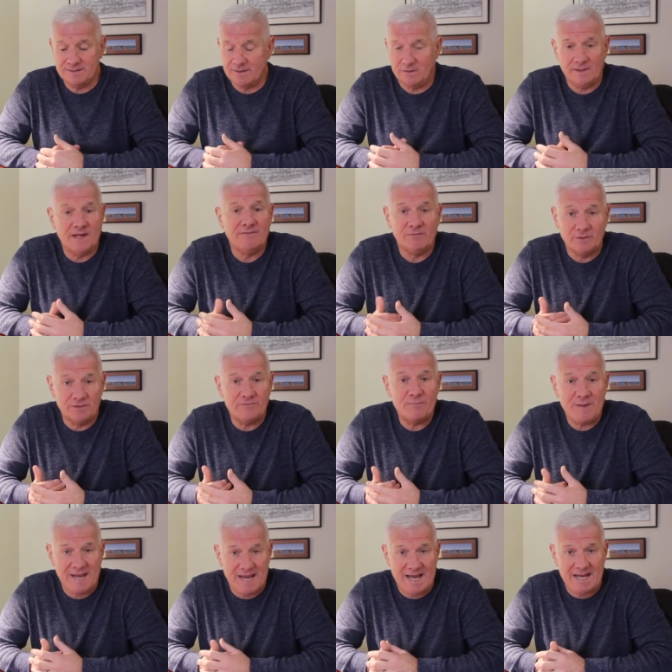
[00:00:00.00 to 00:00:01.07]
level of
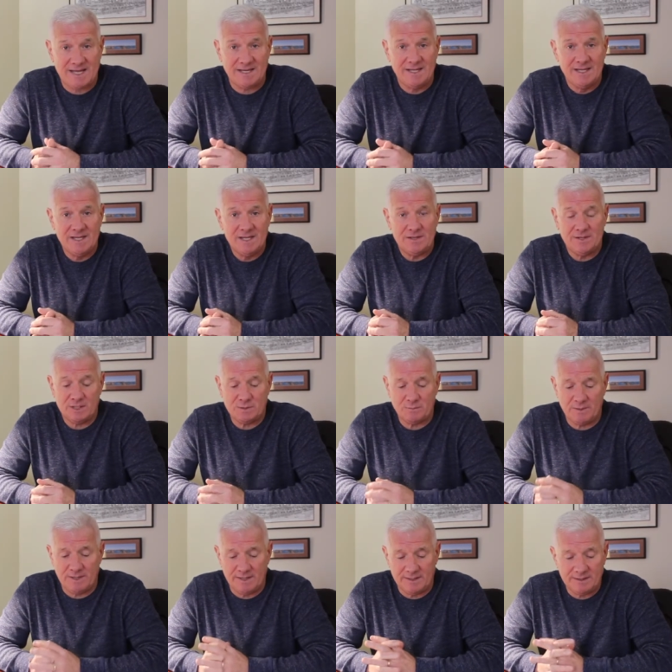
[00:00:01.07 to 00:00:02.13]
pain that's
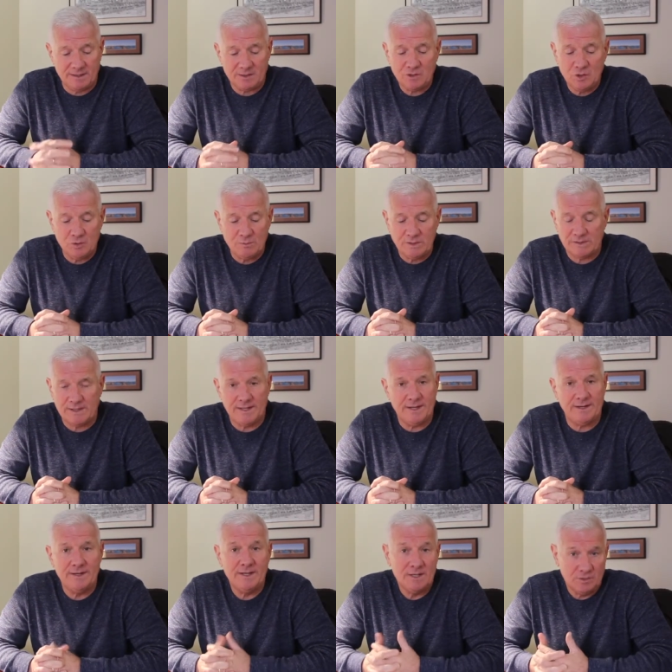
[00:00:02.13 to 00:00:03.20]
been
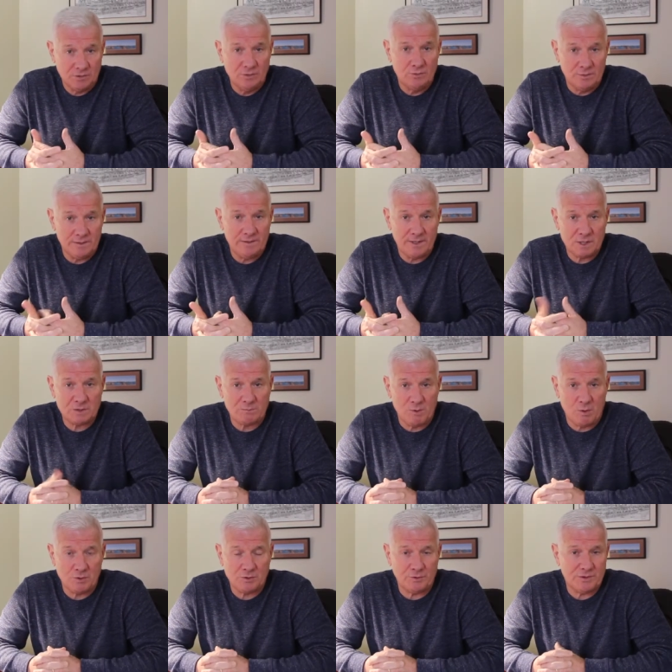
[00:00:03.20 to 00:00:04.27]
accumulated due to the
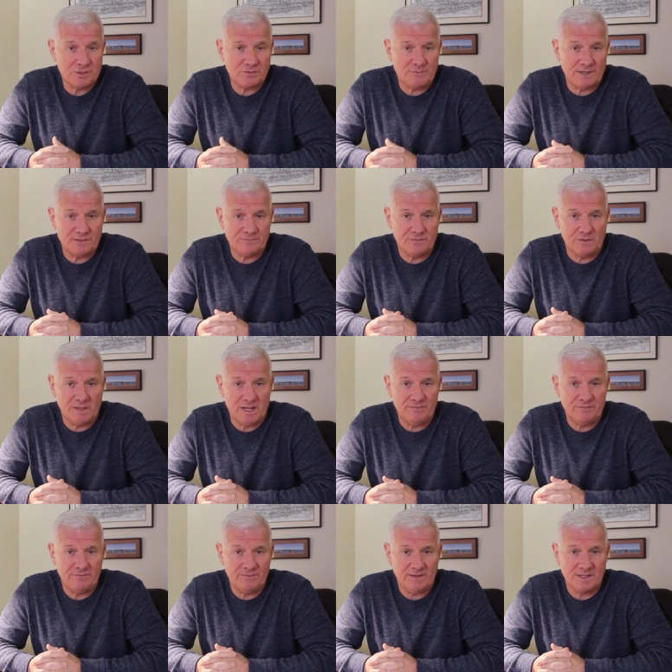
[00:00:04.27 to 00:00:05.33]
exposure to stressful
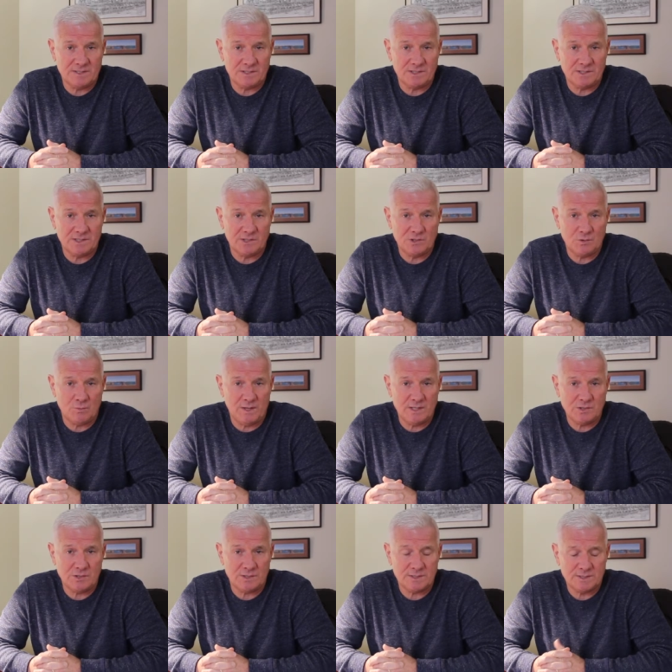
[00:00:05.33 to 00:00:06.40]
life events and
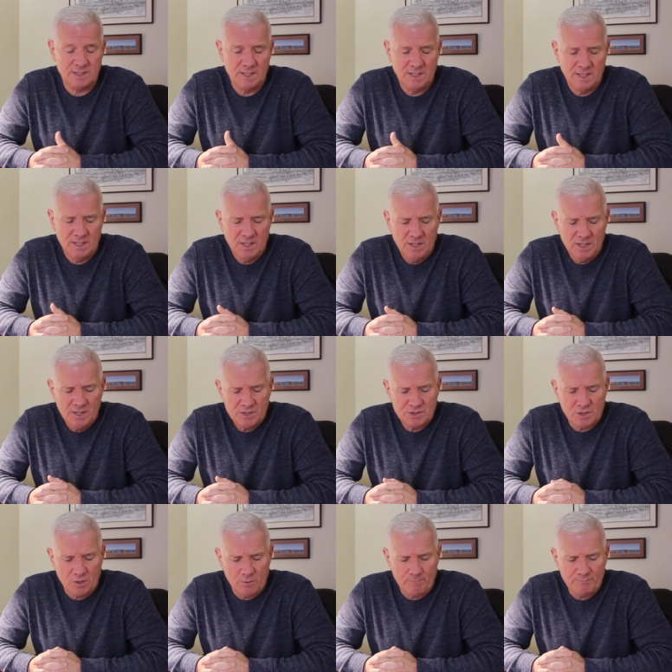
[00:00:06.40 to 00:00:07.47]
situations.
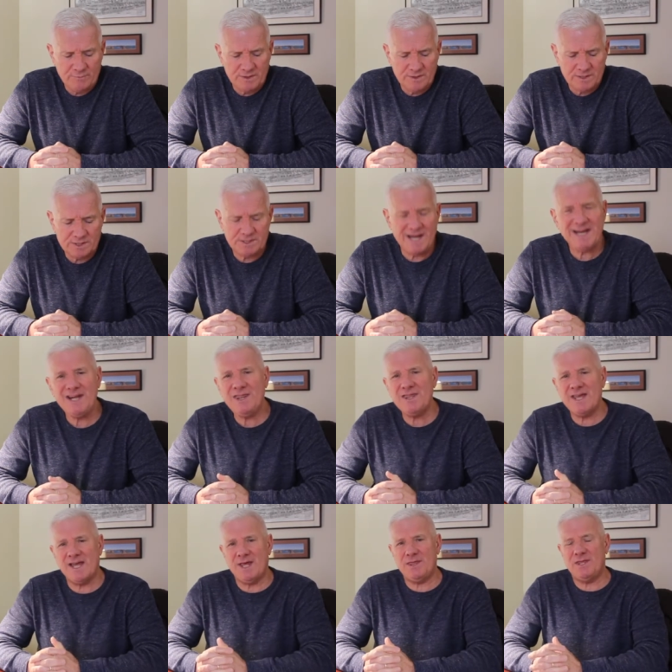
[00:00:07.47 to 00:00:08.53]
So the second
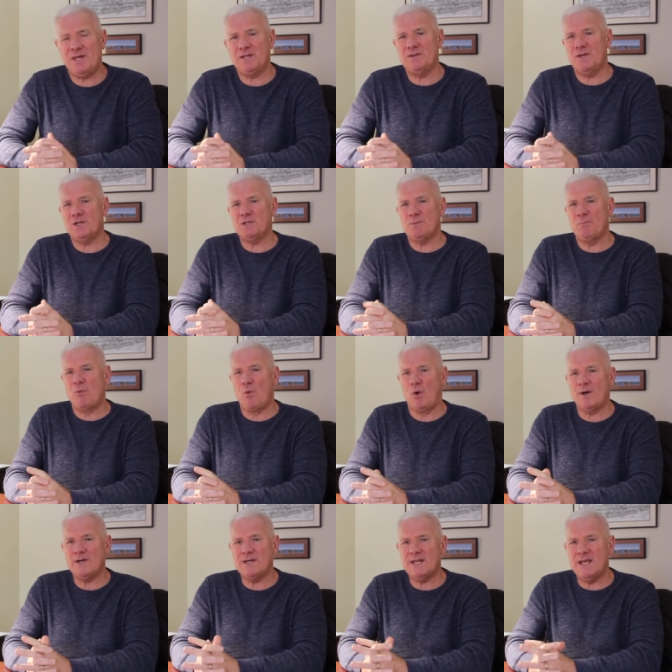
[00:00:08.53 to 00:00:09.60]
thing I think that's
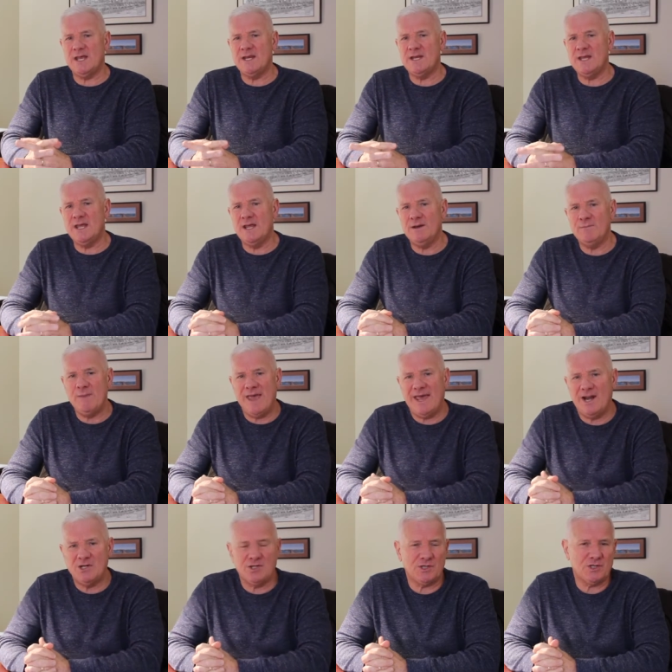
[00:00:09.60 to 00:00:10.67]
important in
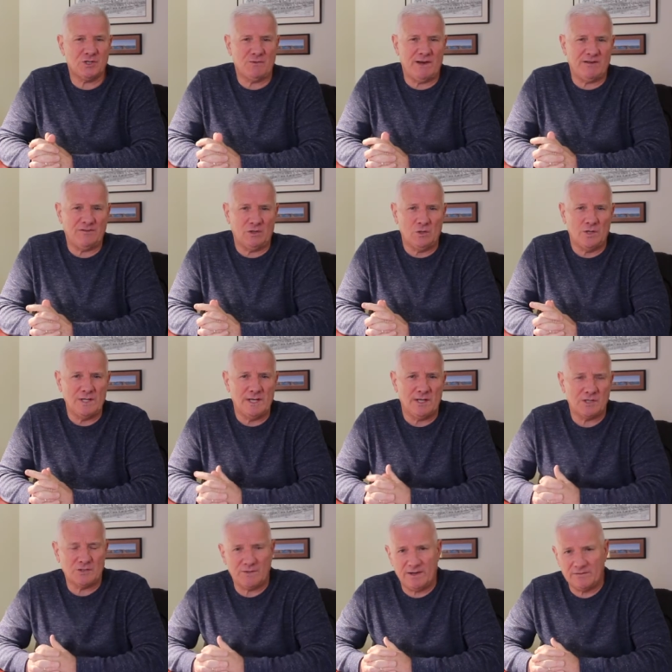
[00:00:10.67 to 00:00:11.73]
managing stress and looking
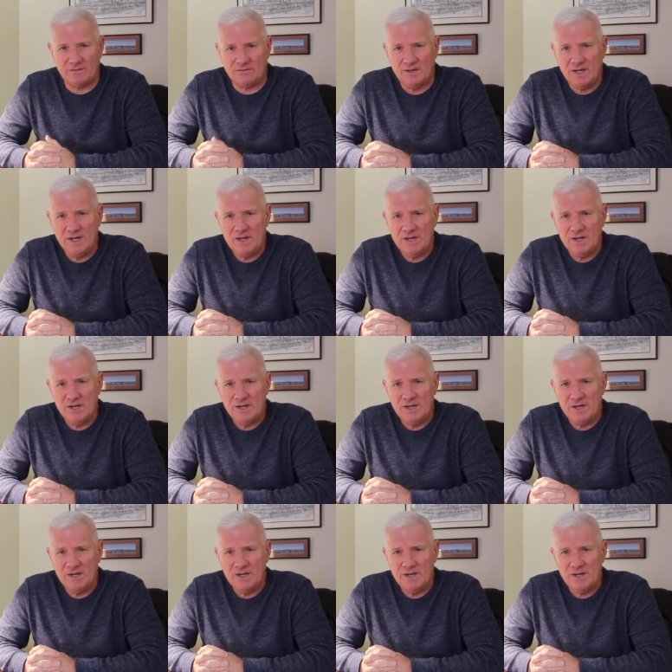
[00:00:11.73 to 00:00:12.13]
at stress is